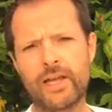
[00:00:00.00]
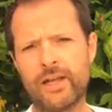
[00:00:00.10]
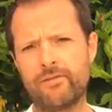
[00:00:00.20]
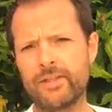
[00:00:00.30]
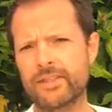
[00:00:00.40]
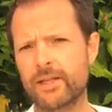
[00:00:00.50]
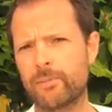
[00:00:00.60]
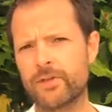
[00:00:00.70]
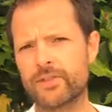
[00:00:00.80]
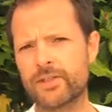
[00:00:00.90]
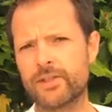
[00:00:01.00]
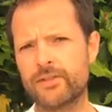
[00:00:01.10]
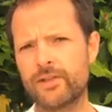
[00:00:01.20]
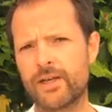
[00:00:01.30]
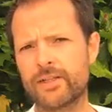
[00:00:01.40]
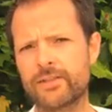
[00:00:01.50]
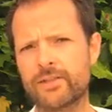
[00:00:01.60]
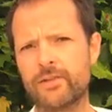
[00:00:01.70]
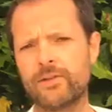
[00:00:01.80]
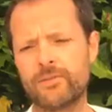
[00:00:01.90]
Every single person can do that.
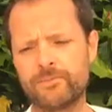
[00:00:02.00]
So